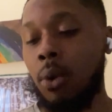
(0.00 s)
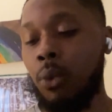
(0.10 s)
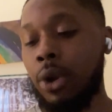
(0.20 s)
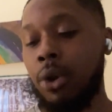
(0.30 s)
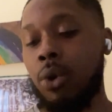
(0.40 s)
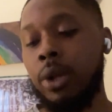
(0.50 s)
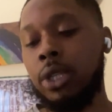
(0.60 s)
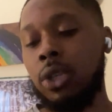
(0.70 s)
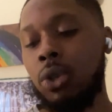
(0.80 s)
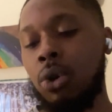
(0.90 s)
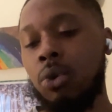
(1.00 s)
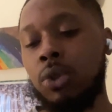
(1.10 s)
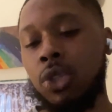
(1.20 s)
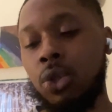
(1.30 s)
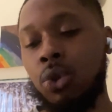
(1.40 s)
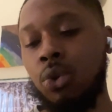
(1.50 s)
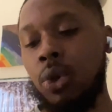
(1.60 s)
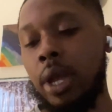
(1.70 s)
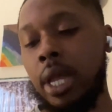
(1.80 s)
we're going to go to